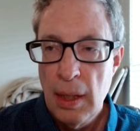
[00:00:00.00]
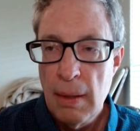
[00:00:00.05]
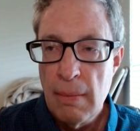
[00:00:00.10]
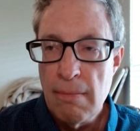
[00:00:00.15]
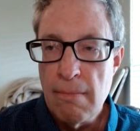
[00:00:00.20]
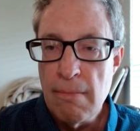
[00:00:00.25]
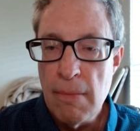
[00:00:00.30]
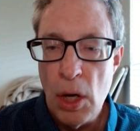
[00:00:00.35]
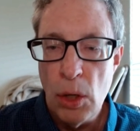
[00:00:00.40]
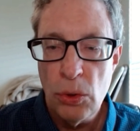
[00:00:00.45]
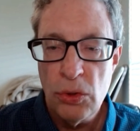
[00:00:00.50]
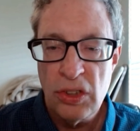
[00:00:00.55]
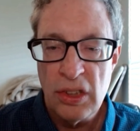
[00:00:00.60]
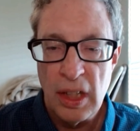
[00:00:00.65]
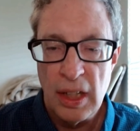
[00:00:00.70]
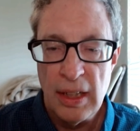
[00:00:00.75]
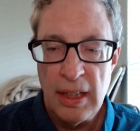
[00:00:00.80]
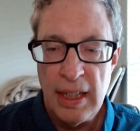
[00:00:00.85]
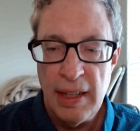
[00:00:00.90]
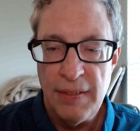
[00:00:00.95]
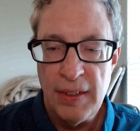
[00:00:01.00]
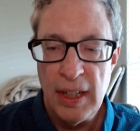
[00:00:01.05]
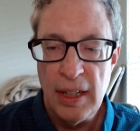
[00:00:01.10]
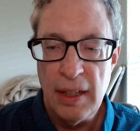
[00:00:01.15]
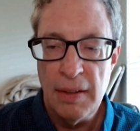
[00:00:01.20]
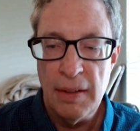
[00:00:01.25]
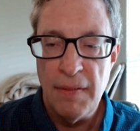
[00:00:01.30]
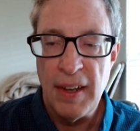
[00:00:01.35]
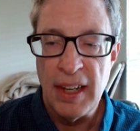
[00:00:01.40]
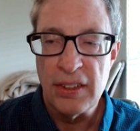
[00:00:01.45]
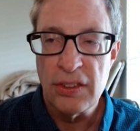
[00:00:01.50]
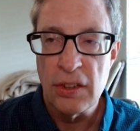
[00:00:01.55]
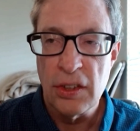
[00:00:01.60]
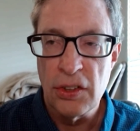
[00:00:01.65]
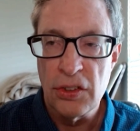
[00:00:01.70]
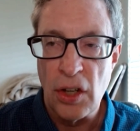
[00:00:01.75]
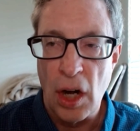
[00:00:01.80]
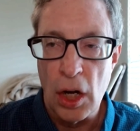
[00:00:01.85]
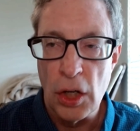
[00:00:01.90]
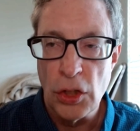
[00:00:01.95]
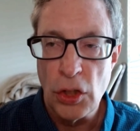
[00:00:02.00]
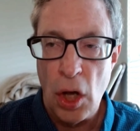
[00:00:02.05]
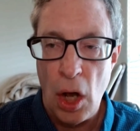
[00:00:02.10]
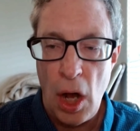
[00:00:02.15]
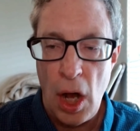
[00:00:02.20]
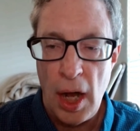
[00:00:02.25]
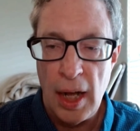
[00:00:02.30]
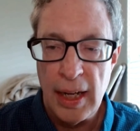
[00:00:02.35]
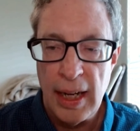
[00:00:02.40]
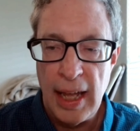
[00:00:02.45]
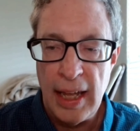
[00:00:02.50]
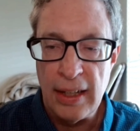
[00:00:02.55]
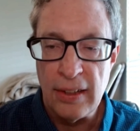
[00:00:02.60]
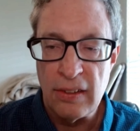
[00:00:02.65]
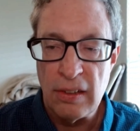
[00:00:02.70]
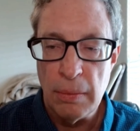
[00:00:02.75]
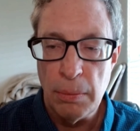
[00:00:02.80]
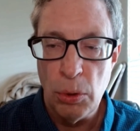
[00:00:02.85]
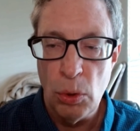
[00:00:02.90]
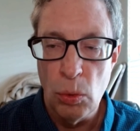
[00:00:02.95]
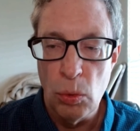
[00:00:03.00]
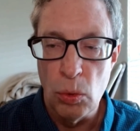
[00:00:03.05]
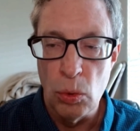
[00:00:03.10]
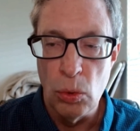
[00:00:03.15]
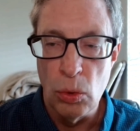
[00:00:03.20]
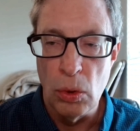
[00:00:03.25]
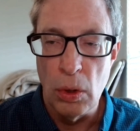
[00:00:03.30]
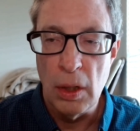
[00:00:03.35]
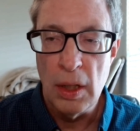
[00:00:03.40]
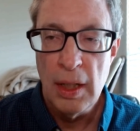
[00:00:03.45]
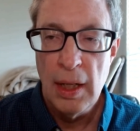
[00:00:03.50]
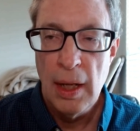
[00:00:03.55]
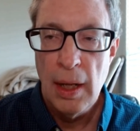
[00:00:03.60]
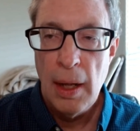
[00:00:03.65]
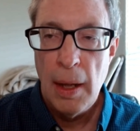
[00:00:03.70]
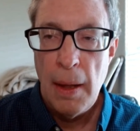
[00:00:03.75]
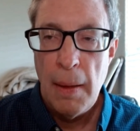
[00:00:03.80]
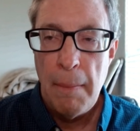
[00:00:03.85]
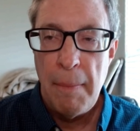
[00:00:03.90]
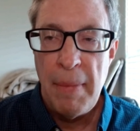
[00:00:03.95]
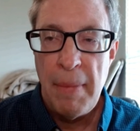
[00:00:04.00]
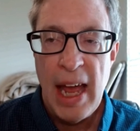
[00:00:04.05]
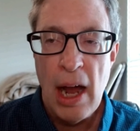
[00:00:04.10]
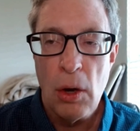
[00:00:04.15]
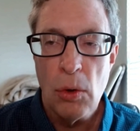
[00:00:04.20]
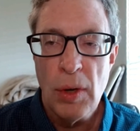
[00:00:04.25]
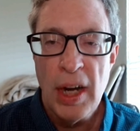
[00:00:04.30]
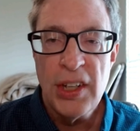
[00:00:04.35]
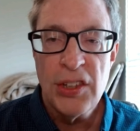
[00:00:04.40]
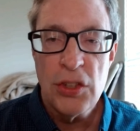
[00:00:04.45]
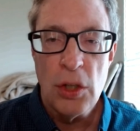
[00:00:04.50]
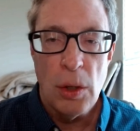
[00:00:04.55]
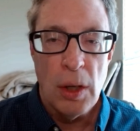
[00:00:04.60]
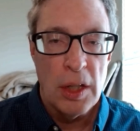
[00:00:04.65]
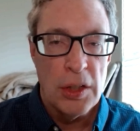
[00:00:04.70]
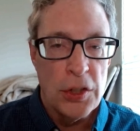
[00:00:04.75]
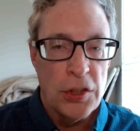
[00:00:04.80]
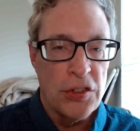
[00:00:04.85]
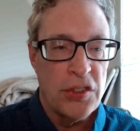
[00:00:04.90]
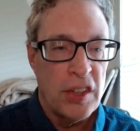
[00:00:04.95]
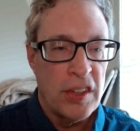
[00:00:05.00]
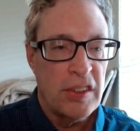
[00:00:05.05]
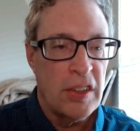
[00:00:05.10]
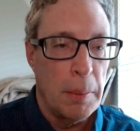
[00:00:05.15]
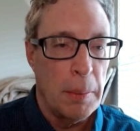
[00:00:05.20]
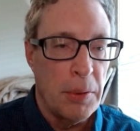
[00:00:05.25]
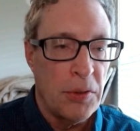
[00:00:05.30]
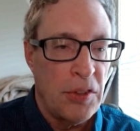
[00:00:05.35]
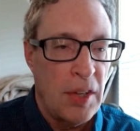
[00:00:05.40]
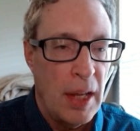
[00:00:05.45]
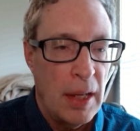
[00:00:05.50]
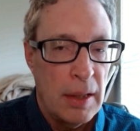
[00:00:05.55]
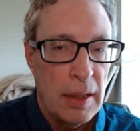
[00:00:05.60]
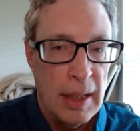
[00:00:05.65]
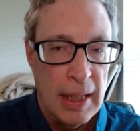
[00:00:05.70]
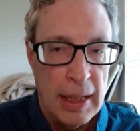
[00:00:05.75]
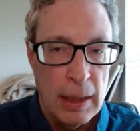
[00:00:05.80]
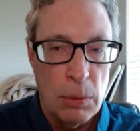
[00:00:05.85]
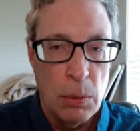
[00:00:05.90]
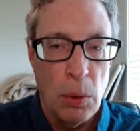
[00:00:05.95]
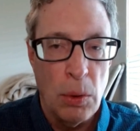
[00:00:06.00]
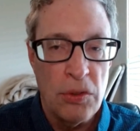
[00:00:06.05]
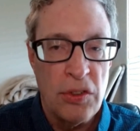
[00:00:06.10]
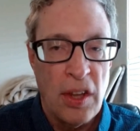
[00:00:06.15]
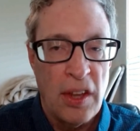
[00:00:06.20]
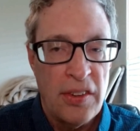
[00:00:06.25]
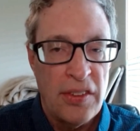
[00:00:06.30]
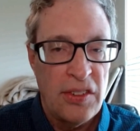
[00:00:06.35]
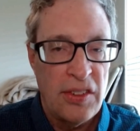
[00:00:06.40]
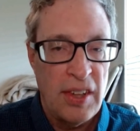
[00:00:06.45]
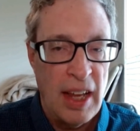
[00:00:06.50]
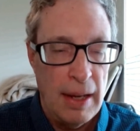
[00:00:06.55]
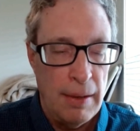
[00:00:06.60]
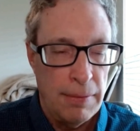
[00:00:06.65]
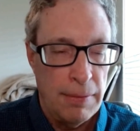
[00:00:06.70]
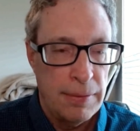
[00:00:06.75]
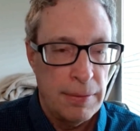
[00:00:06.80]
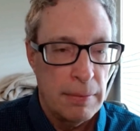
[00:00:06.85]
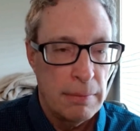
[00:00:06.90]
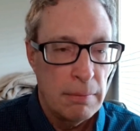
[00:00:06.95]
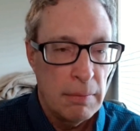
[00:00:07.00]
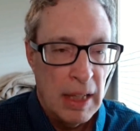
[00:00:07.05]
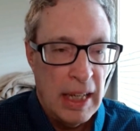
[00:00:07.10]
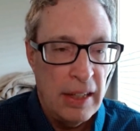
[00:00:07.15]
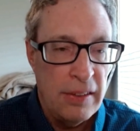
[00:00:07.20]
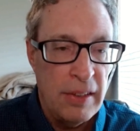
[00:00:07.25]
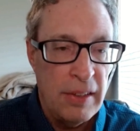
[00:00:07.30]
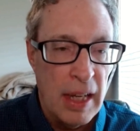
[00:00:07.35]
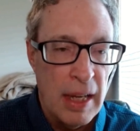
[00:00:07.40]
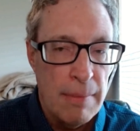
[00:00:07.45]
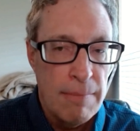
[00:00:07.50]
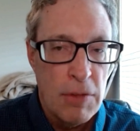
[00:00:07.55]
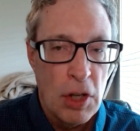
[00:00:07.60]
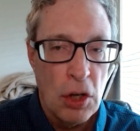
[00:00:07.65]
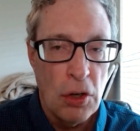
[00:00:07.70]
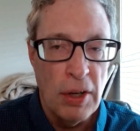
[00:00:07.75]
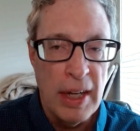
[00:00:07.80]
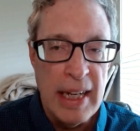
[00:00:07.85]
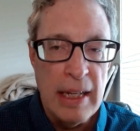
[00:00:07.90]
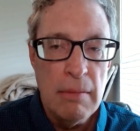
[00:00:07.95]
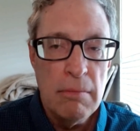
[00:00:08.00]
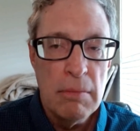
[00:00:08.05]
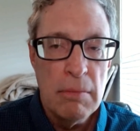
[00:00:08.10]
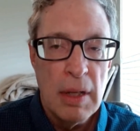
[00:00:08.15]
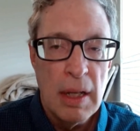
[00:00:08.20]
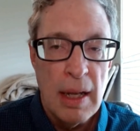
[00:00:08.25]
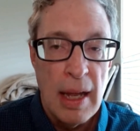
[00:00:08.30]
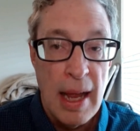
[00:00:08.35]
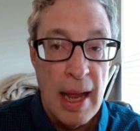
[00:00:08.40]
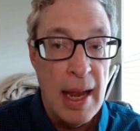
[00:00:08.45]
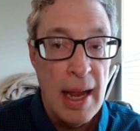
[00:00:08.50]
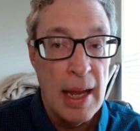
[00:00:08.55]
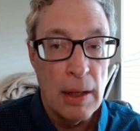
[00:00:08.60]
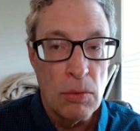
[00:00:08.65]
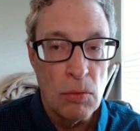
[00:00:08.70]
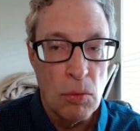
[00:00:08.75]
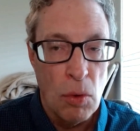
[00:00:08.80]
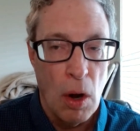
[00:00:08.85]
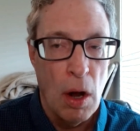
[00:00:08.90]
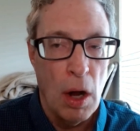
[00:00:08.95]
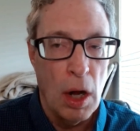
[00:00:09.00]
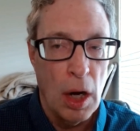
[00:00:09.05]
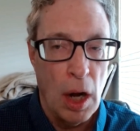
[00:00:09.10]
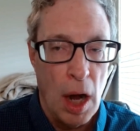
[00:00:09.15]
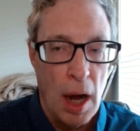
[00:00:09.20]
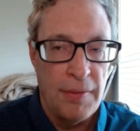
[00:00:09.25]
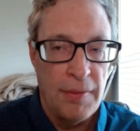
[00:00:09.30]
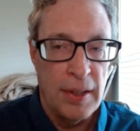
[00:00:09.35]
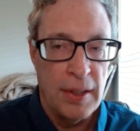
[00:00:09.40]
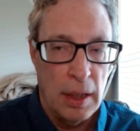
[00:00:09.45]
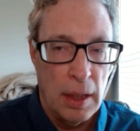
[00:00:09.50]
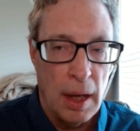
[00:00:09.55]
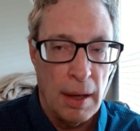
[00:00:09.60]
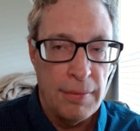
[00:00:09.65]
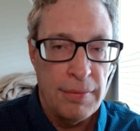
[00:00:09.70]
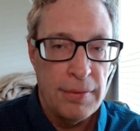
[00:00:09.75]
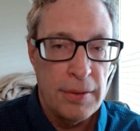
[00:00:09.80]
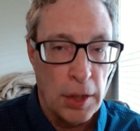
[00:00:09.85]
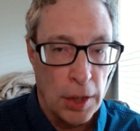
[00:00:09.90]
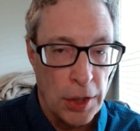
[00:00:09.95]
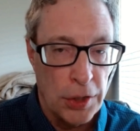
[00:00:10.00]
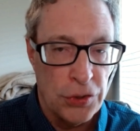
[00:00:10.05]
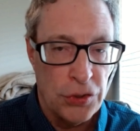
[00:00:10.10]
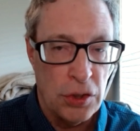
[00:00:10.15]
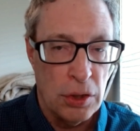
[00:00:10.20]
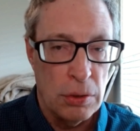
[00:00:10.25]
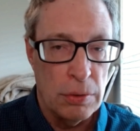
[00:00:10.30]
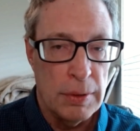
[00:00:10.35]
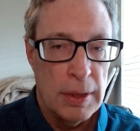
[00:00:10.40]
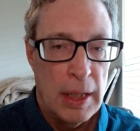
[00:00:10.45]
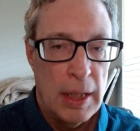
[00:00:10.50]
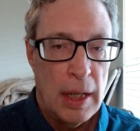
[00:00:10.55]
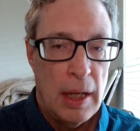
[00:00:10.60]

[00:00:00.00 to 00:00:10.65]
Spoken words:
most dividend investors are taught a simple rule: payout ratio under 60% equals safe, easy, clean, and wrong often enough to hurt you.